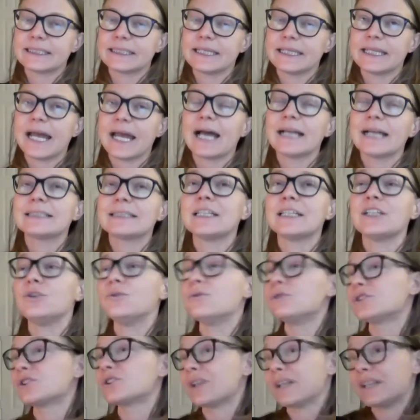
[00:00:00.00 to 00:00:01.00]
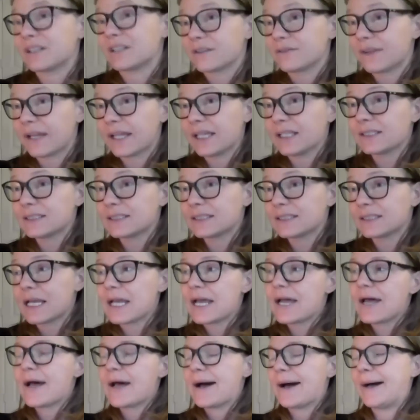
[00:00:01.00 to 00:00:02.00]
it has a user interface.
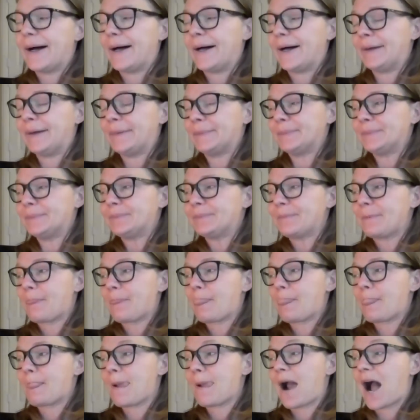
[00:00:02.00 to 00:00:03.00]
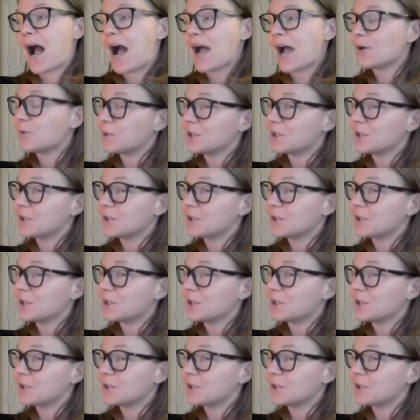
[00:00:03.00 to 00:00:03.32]
I